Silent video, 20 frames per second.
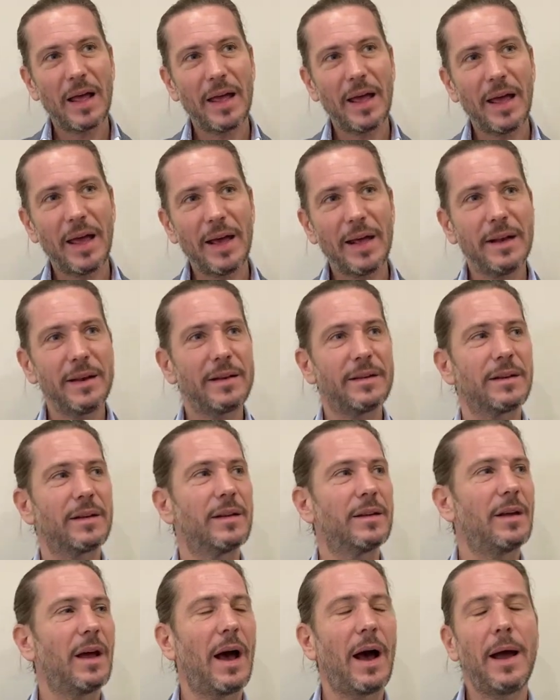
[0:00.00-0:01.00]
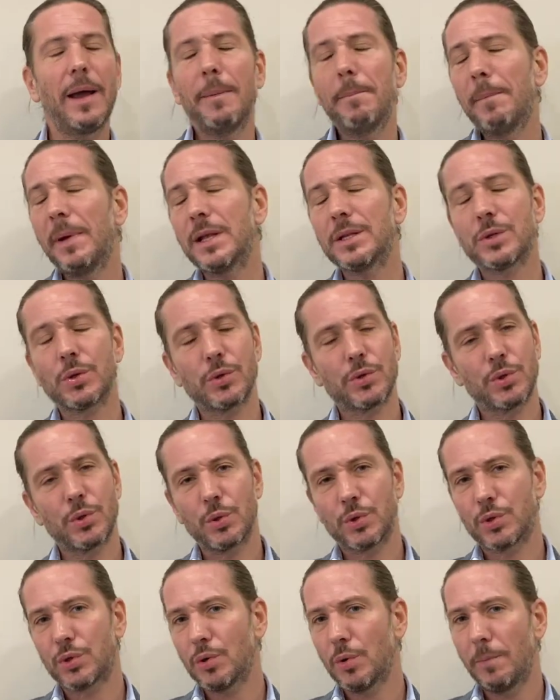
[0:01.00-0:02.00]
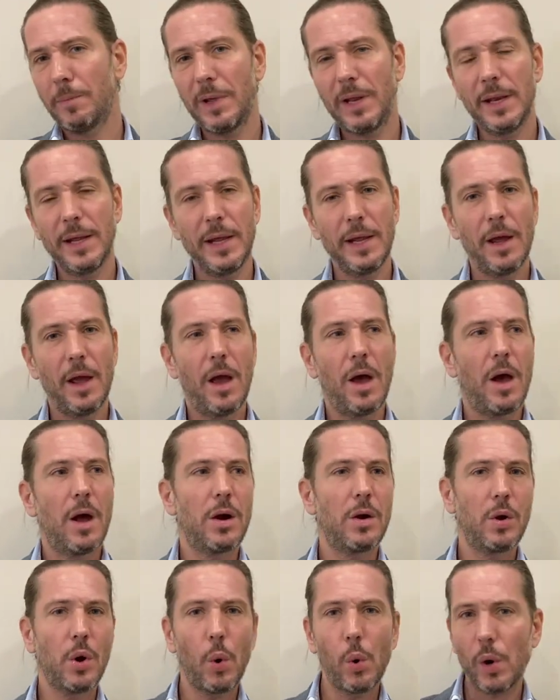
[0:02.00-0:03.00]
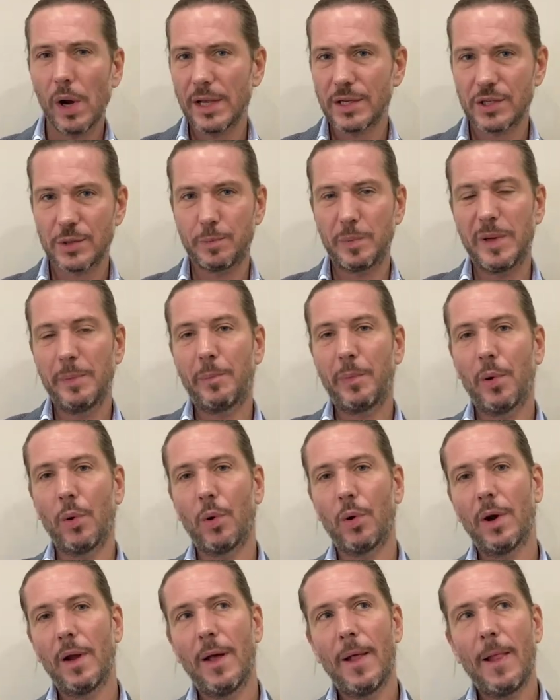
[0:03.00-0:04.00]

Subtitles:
and I met also so many lawless people,